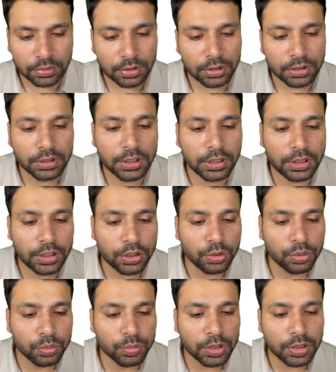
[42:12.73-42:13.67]
The
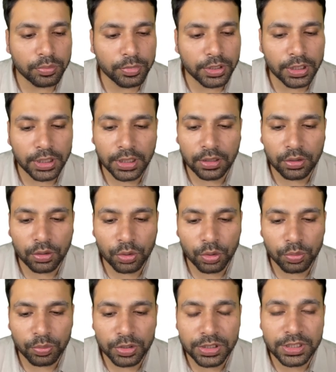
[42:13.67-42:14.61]
tumor bearing lobe is